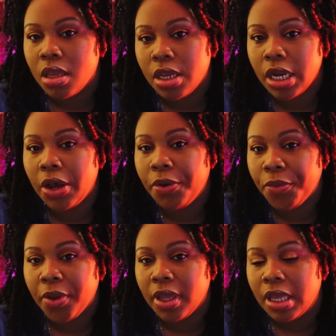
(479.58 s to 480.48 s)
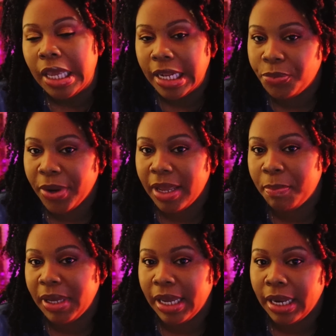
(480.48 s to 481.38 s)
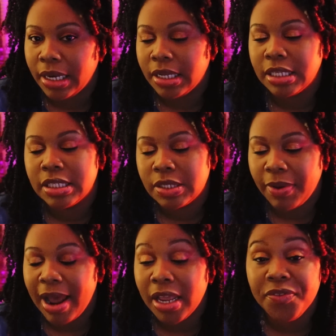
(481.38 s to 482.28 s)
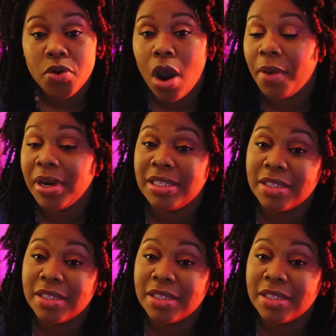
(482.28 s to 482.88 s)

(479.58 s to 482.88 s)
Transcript: you know, hit the red button, get subscribed. If you already